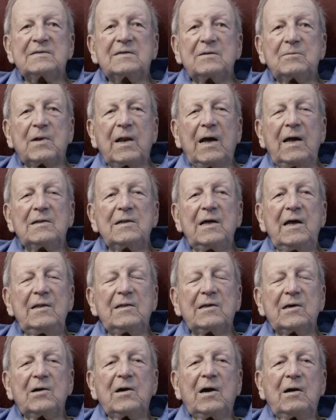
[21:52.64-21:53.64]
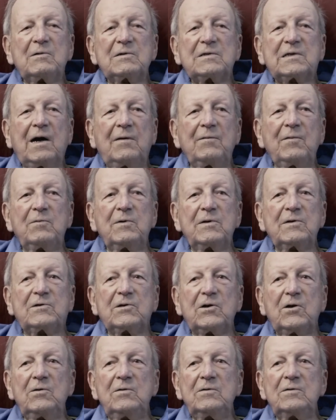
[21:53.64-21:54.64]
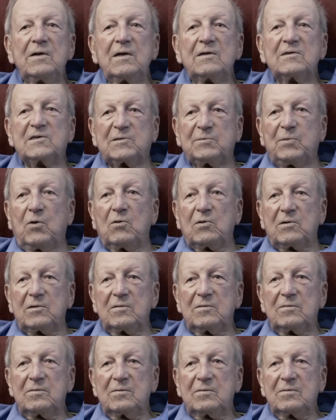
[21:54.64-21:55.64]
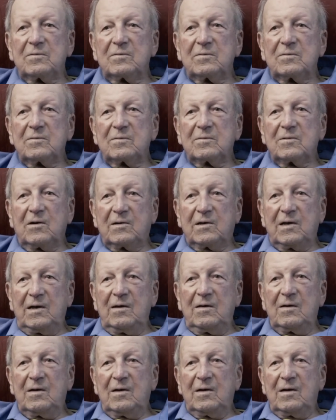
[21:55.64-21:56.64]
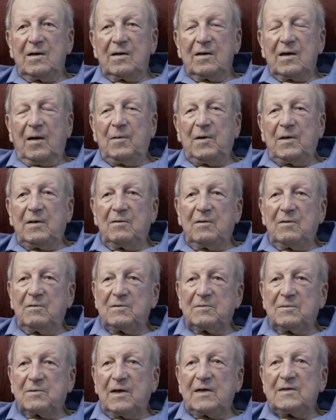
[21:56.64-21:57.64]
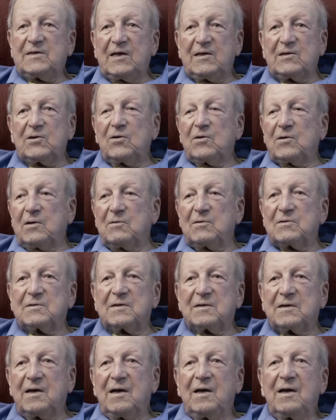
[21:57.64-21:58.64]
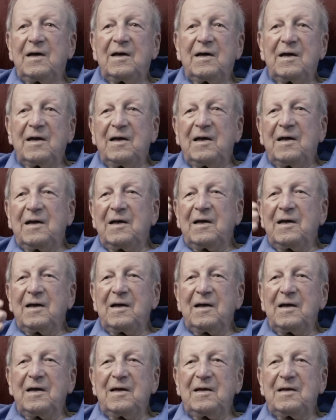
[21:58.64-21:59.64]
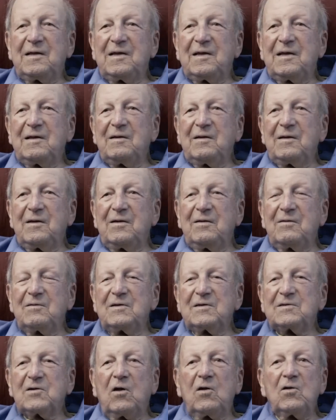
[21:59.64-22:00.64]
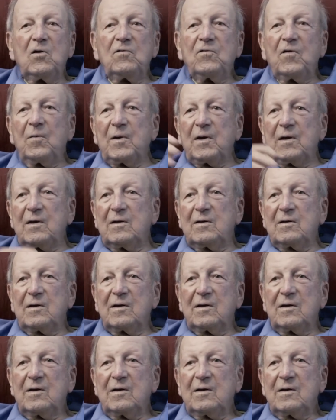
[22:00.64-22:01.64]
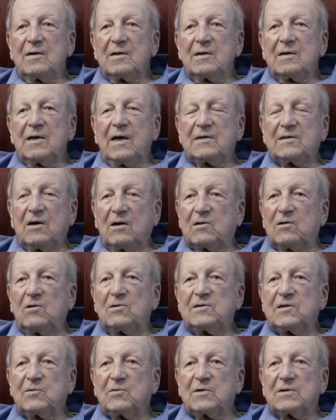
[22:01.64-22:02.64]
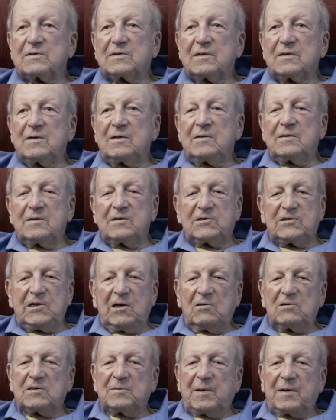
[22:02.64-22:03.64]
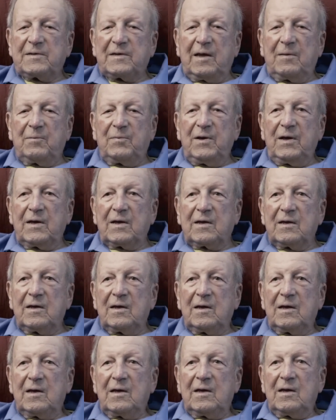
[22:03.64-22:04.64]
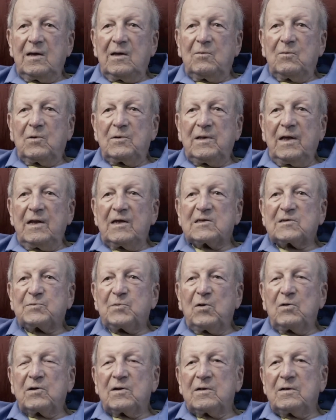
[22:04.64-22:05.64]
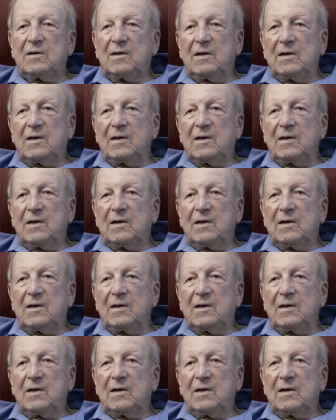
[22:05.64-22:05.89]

When I laid there, I was covered with dirt and smoke. Okay? I mean, when I say dirt, it was just all over me. That's how close it was. The shell's about that big. When that exploded,